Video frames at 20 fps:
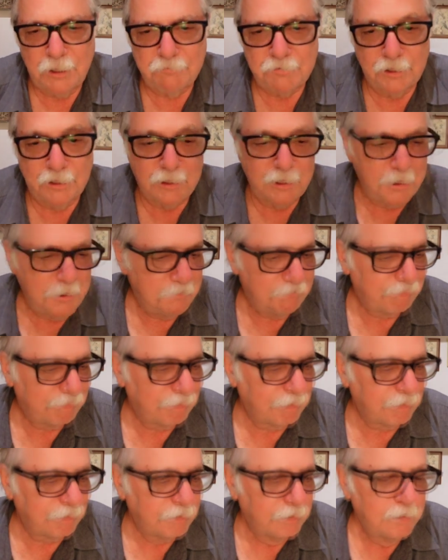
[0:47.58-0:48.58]
Italy.
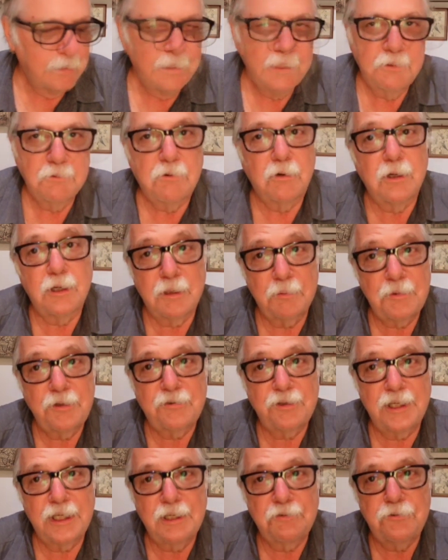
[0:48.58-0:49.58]
Well, let me
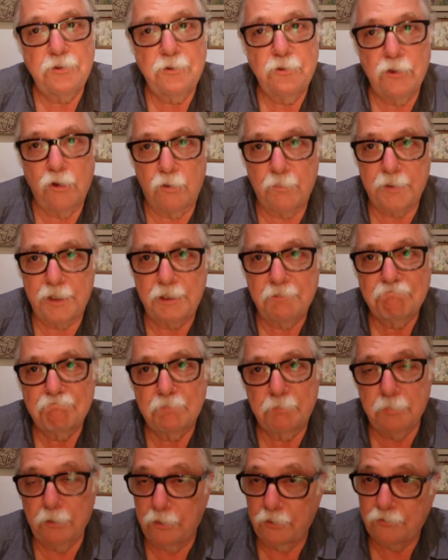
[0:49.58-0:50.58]
say, if you know me
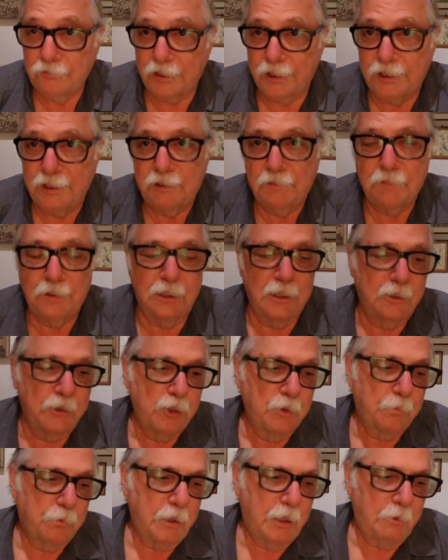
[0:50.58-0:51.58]
personally,
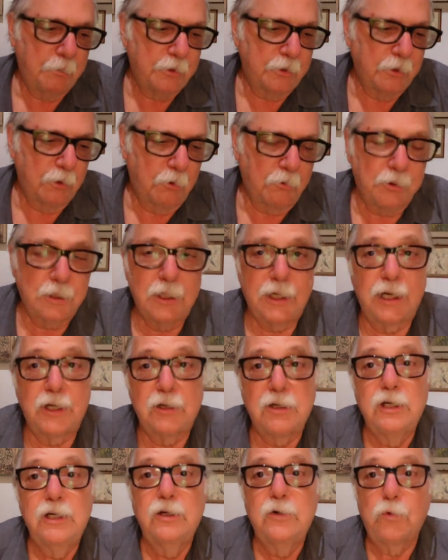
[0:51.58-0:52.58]
you probably know that
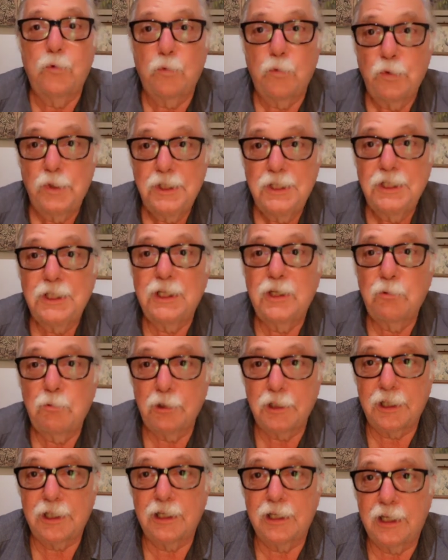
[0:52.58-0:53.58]
I
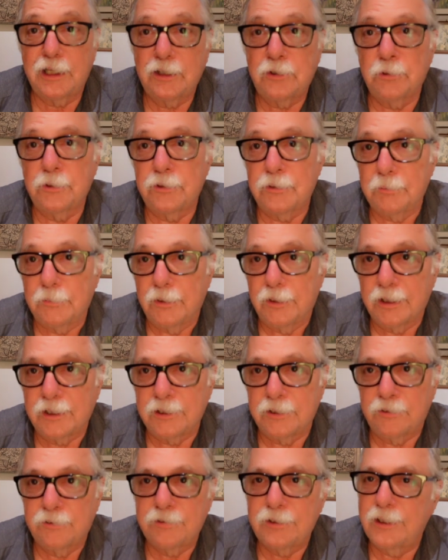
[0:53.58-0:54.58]
really like going to
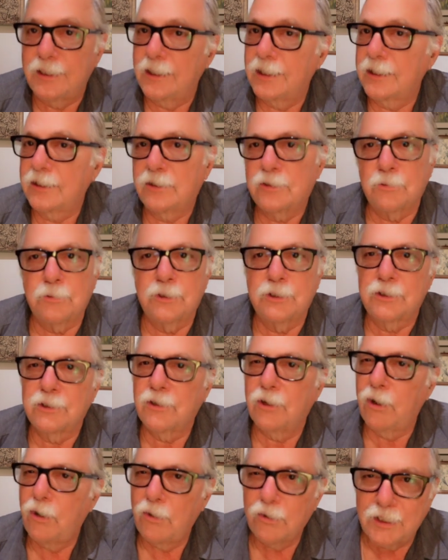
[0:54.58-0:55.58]
markets. I like going to
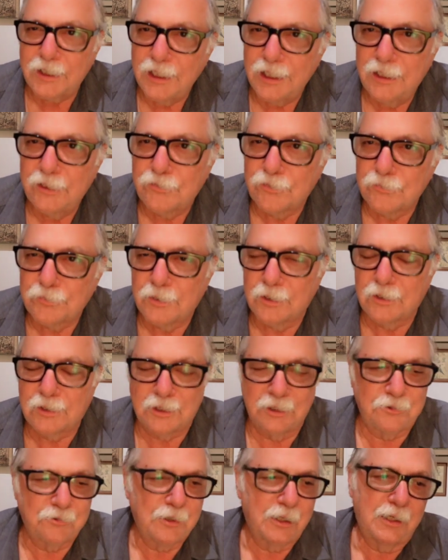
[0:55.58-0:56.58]
all kinds of
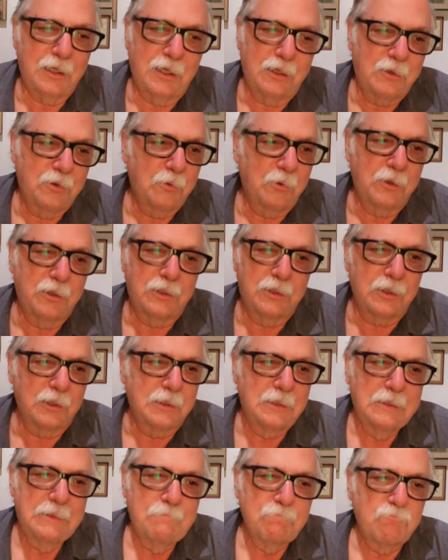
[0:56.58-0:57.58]
markets. I like going to
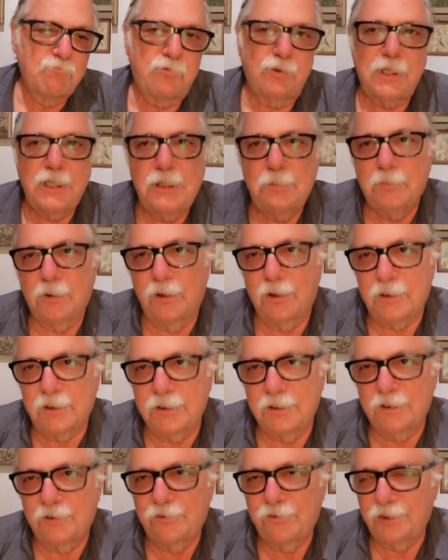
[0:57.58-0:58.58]
flea
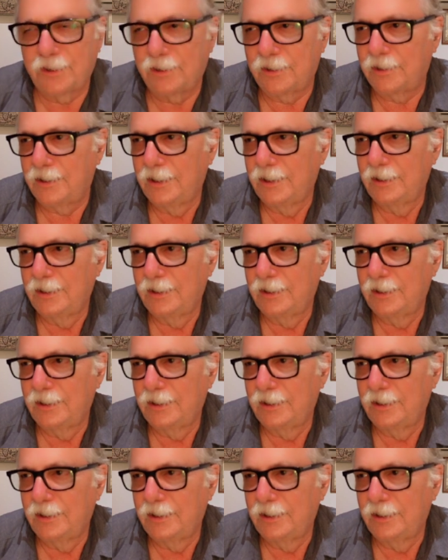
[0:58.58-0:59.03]
markets and